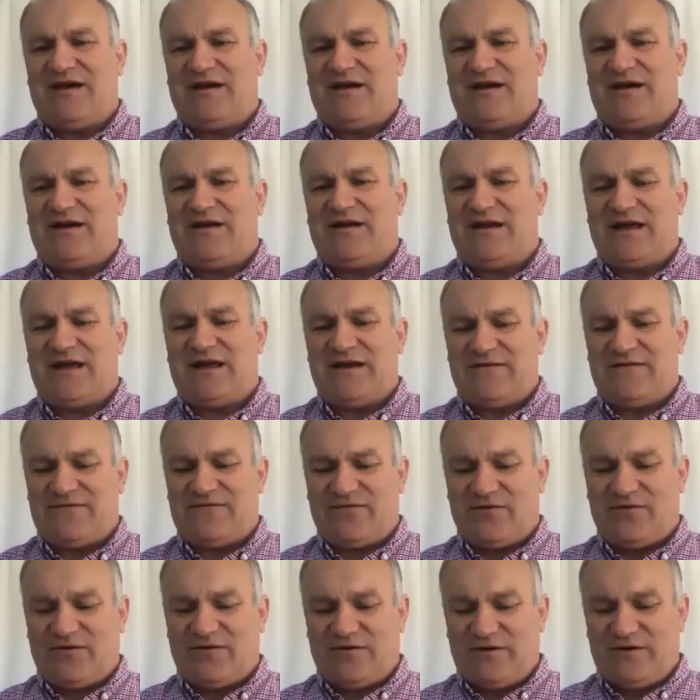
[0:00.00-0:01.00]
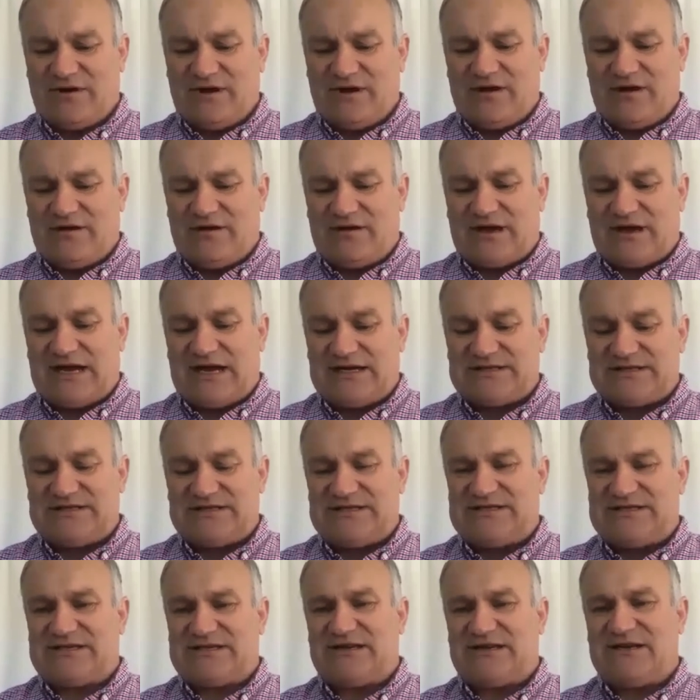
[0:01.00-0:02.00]
And therefore, actually,
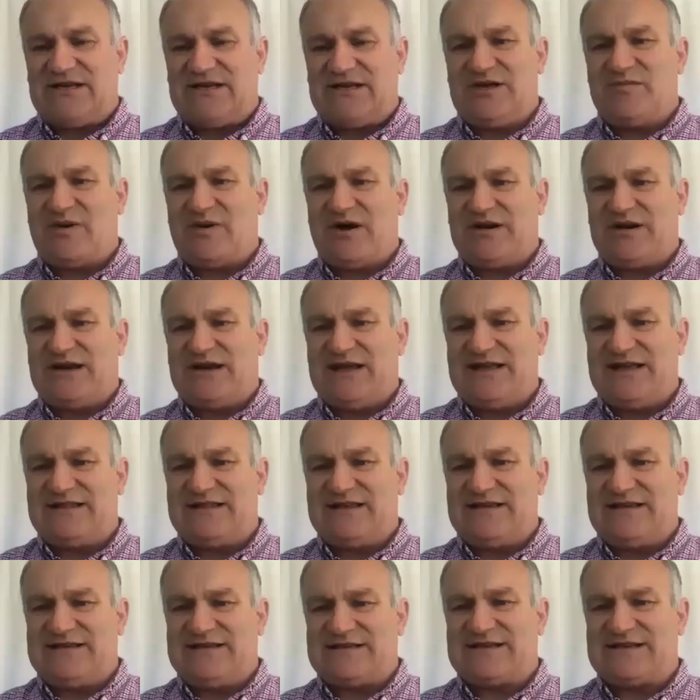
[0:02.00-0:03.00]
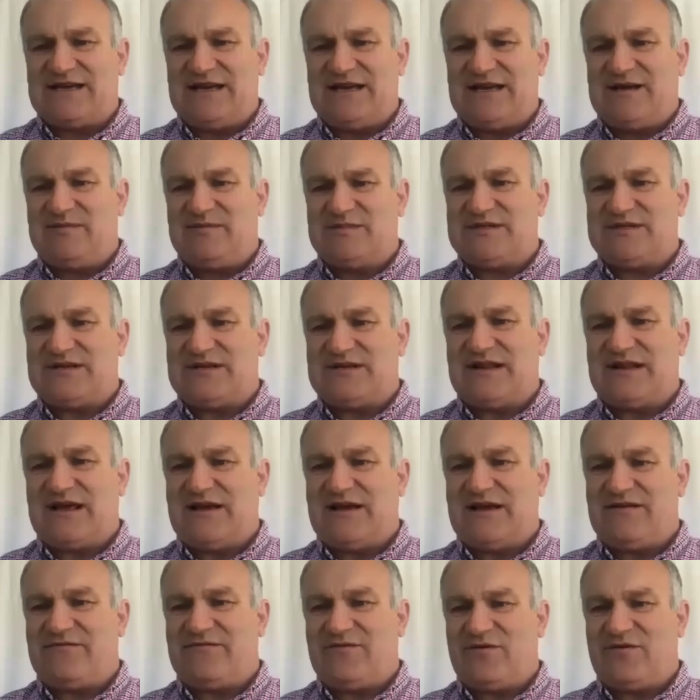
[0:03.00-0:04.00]
suddenly you might need these schemes and
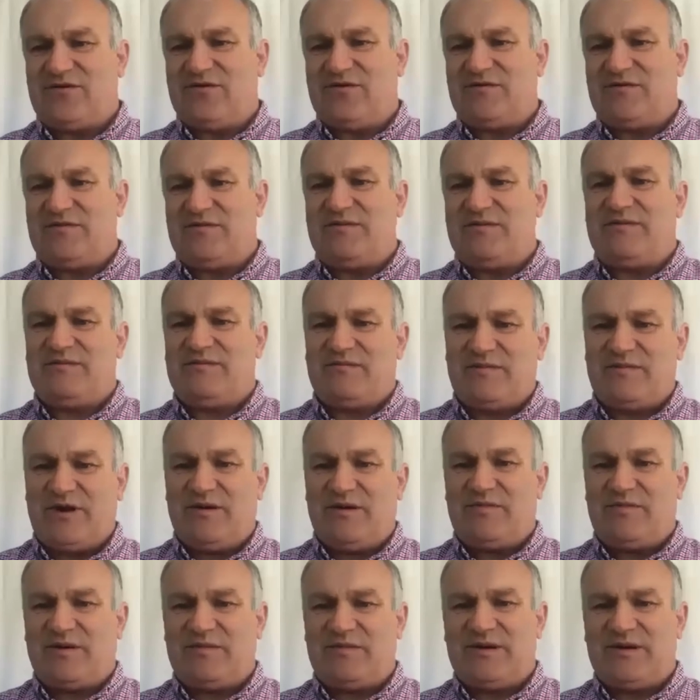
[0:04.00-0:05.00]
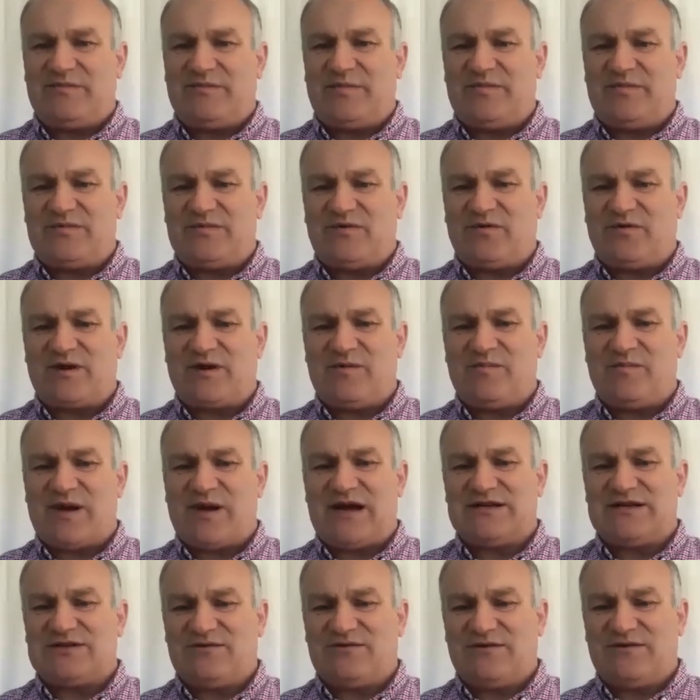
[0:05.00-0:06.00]
therefore, probably talking
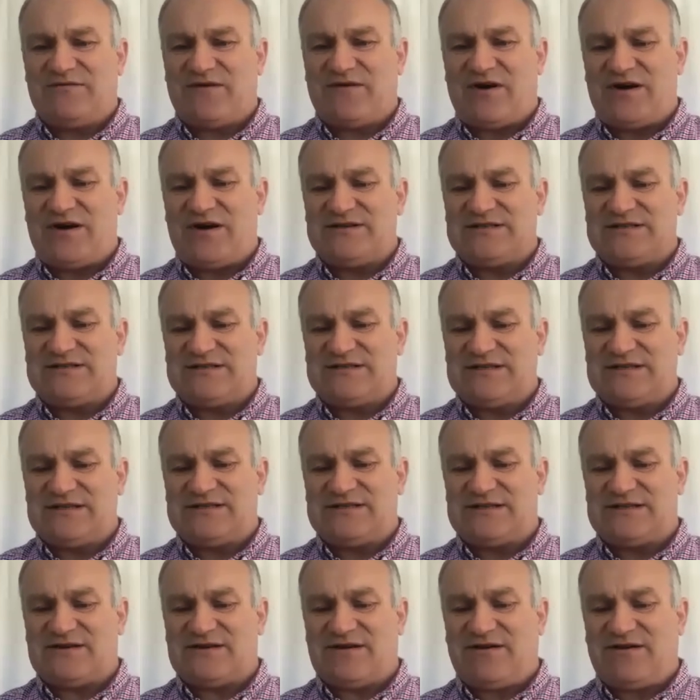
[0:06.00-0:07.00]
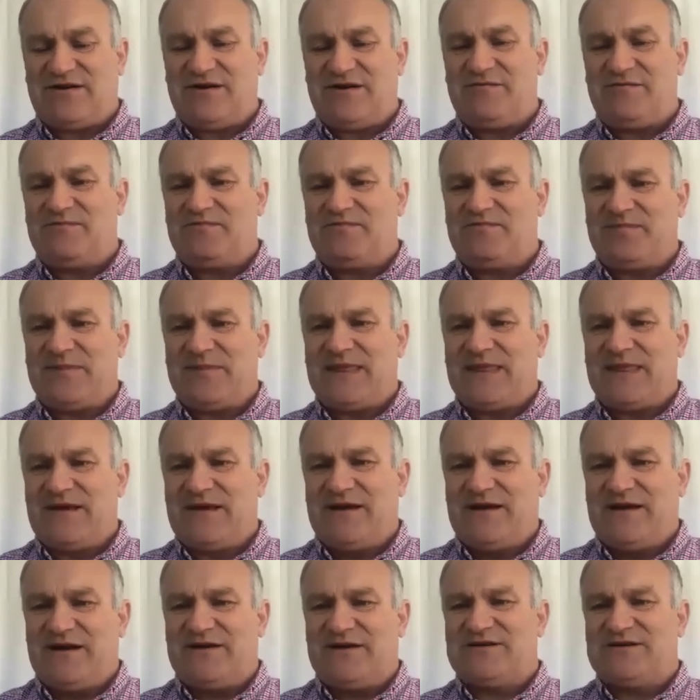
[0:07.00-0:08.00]
back to your advisors this time
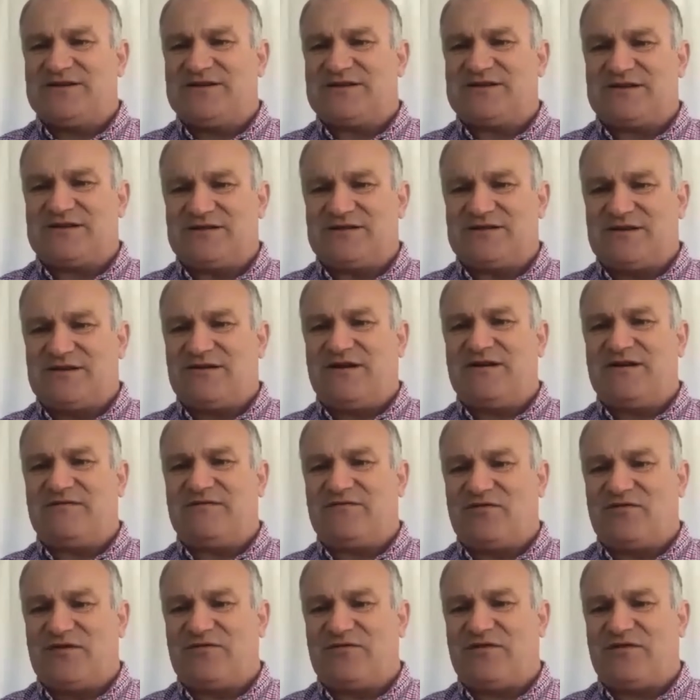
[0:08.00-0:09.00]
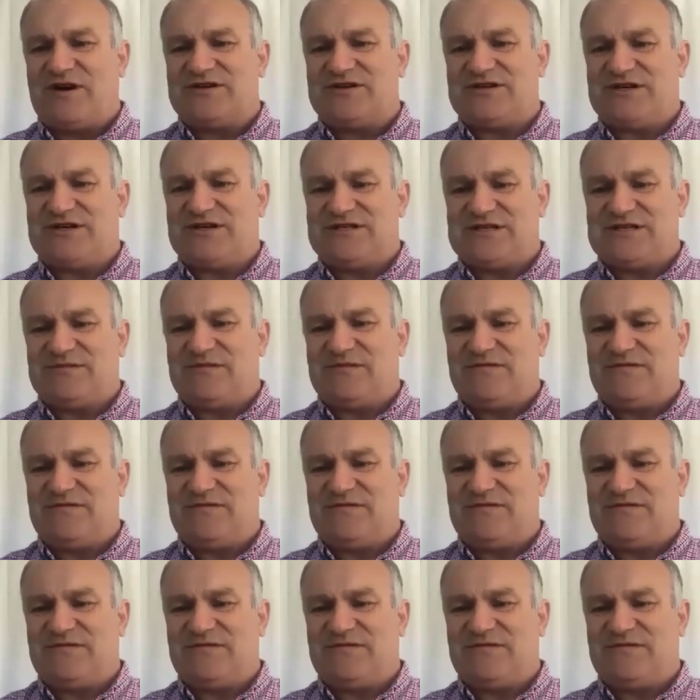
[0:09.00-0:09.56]
and just kind of refreshing some